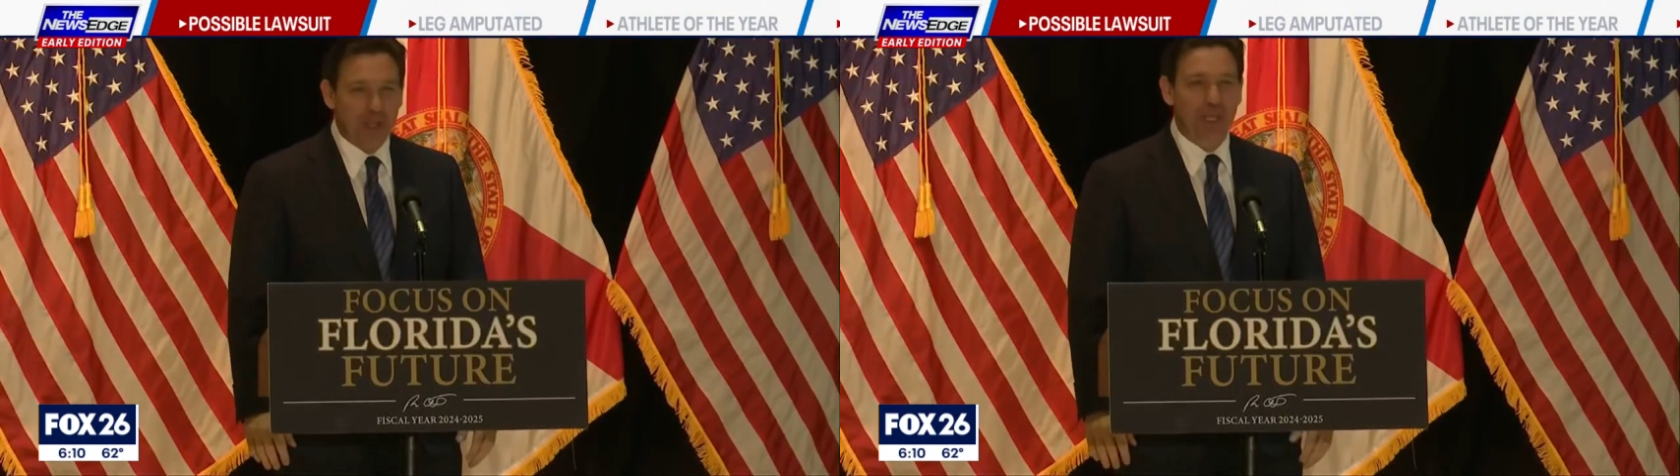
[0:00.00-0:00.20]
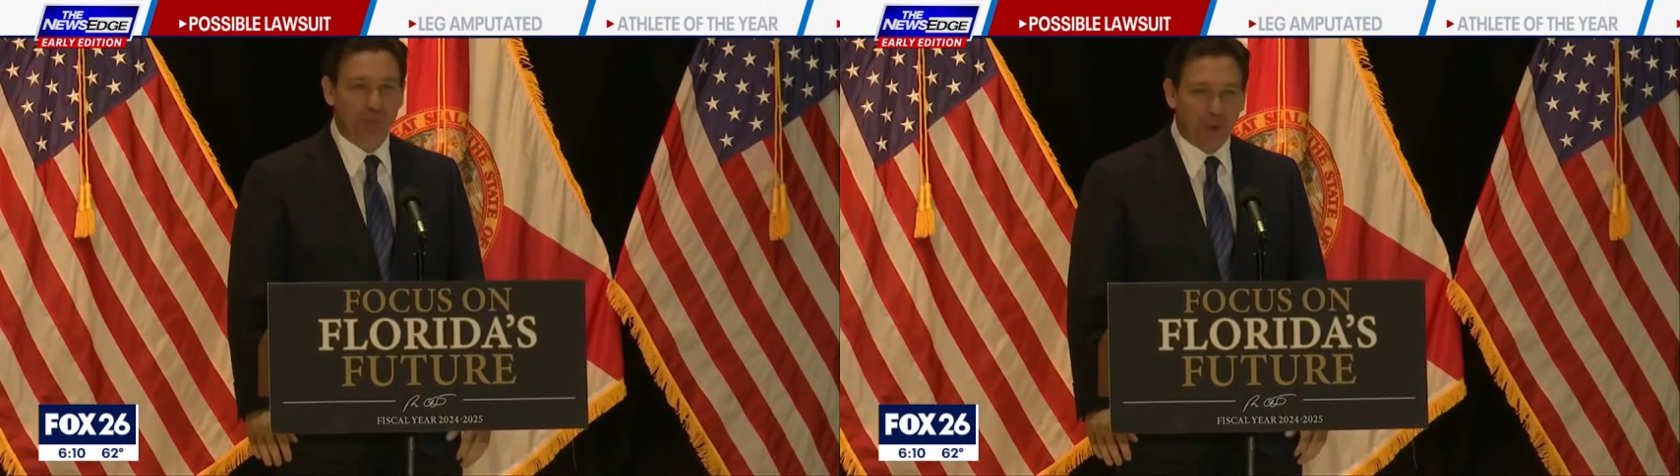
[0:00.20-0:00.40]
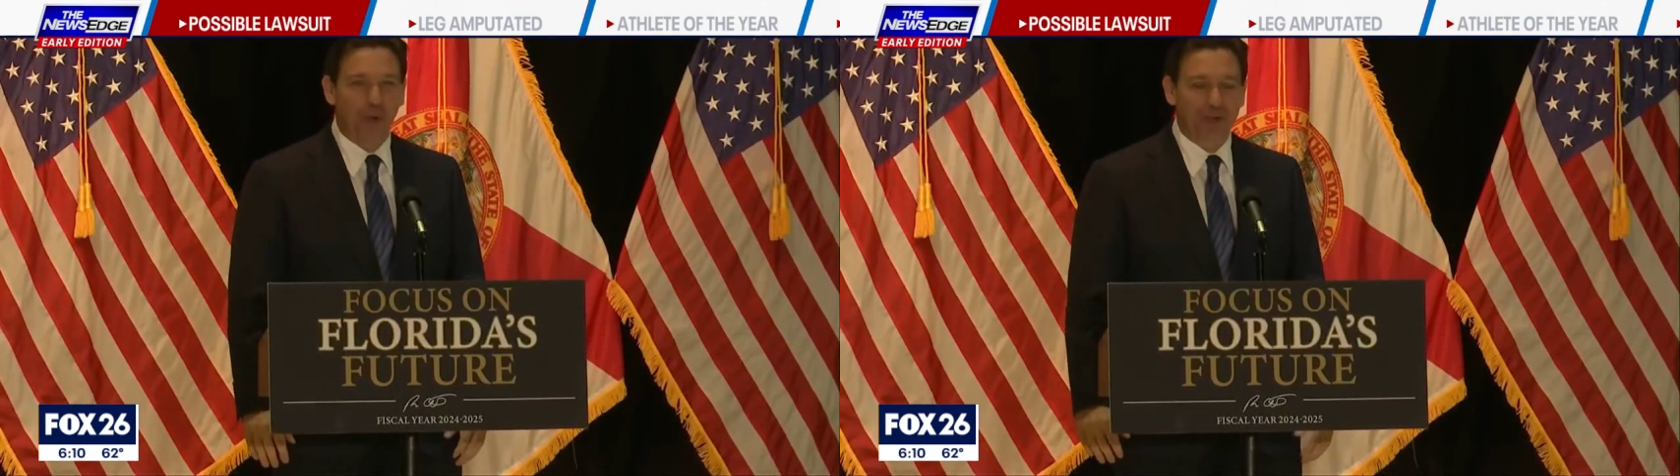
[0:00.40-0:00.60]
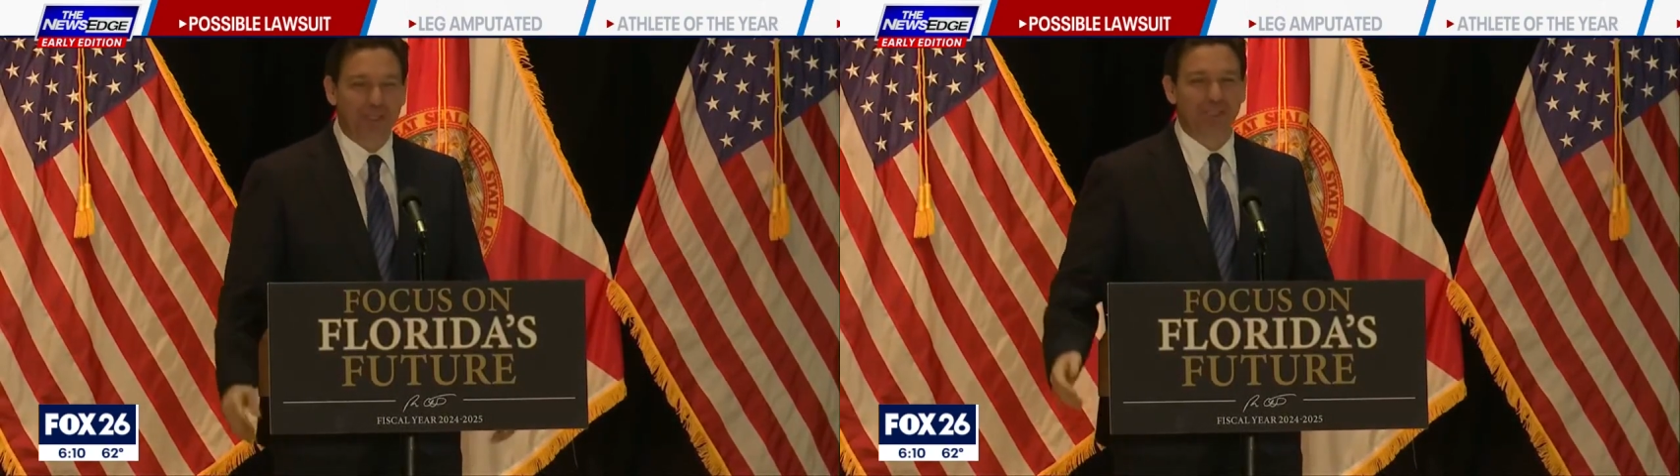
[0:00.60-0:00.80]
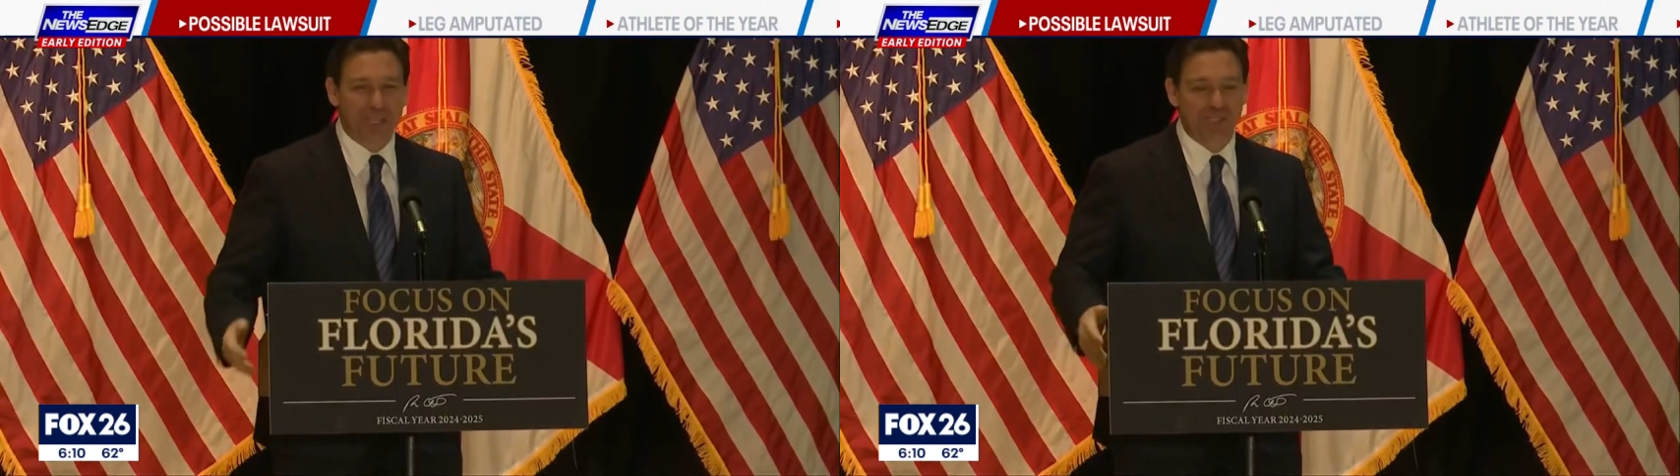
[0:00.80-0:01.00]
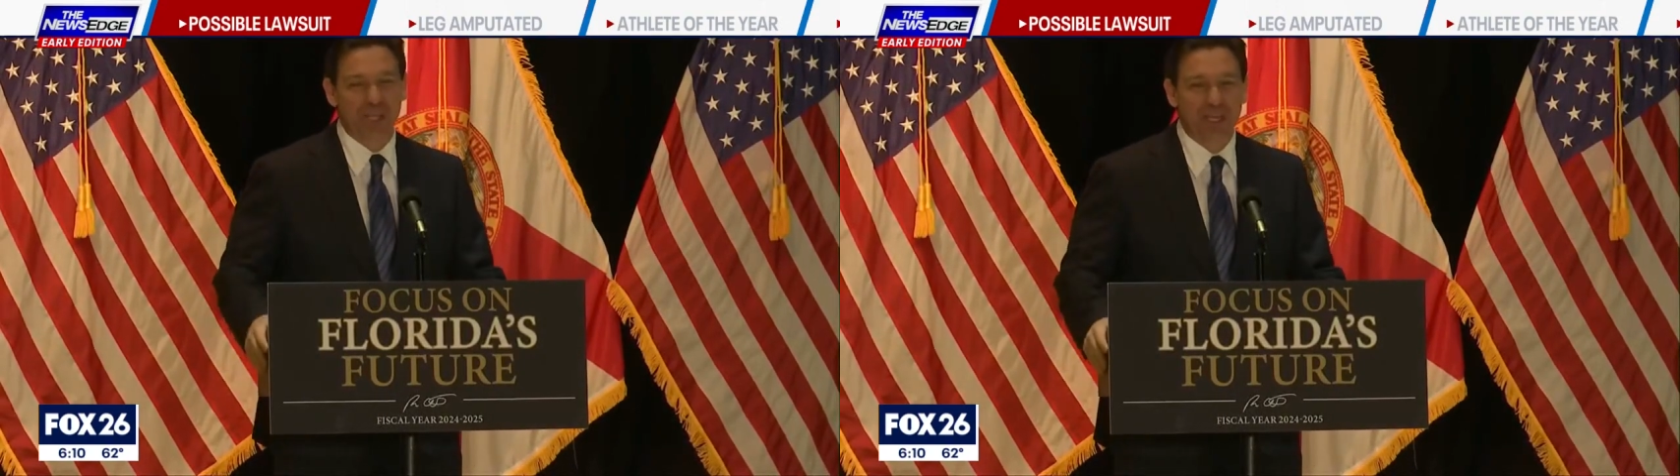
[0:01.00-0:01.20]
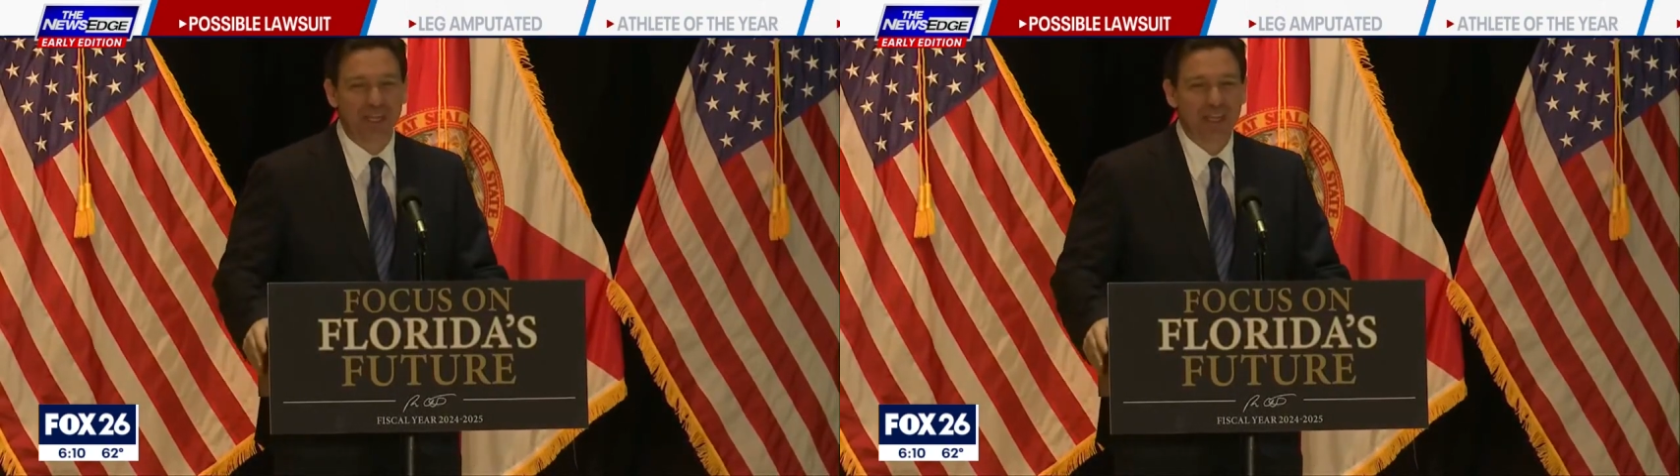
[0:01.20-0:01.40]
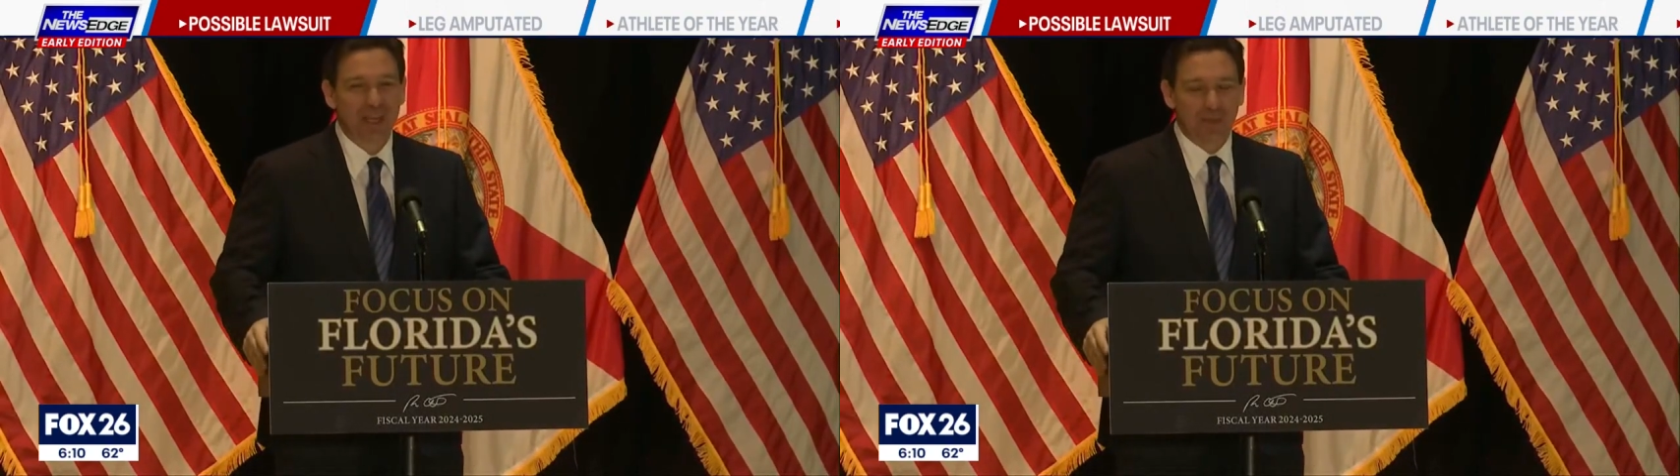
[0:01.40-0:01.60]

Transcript: really poor decision